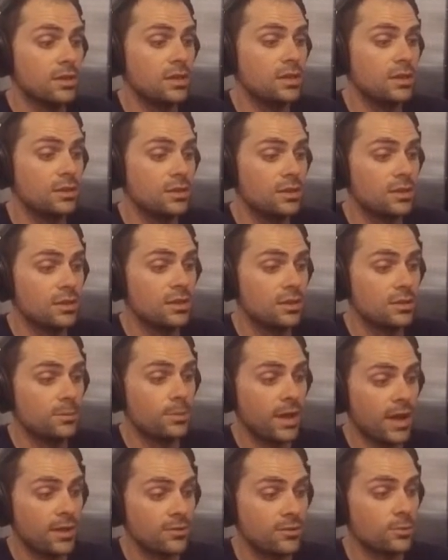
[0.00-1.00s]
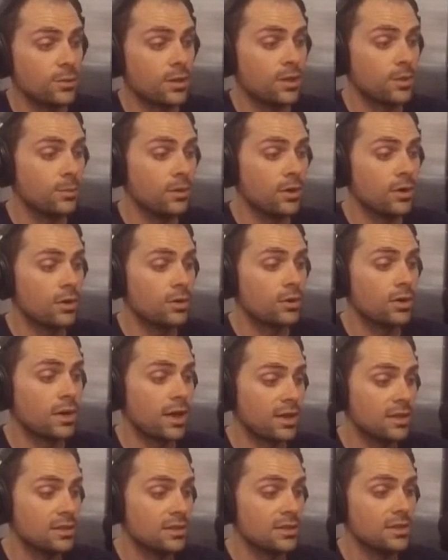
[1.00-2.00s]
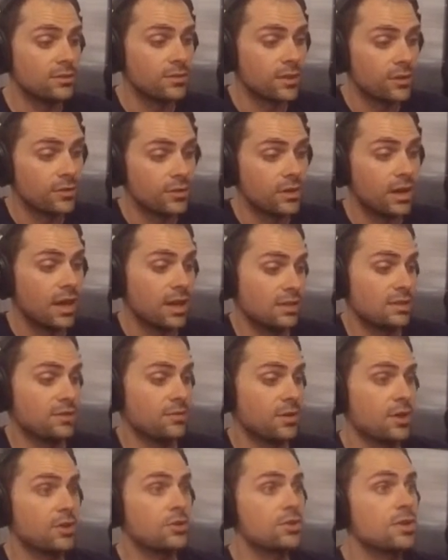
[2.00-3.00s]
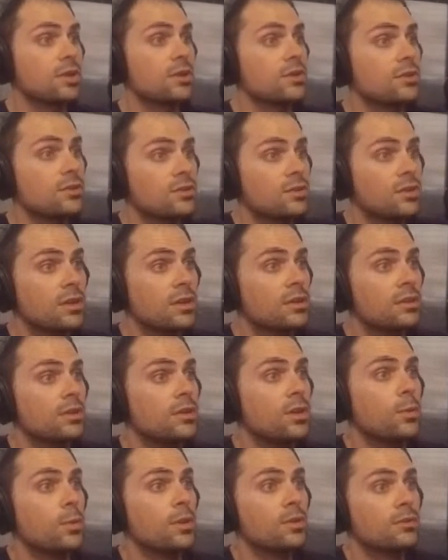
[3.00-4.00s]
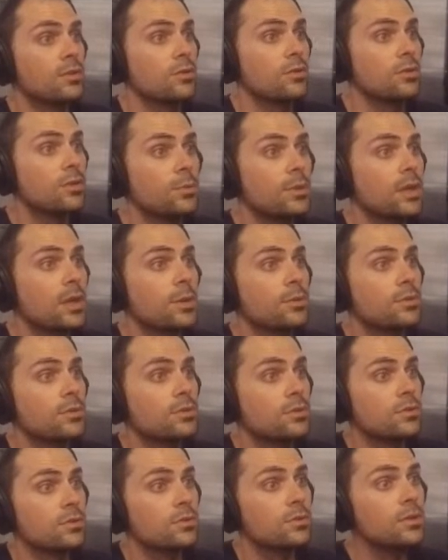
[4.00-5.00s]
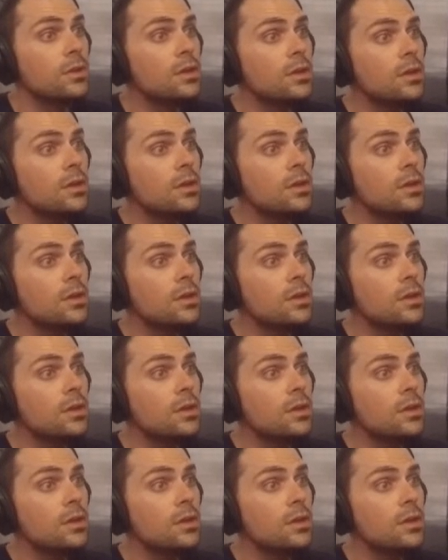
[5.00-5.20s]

he could he could pass away tomorrow, and I could live another, I could live hundred years, and nobody's going to be able to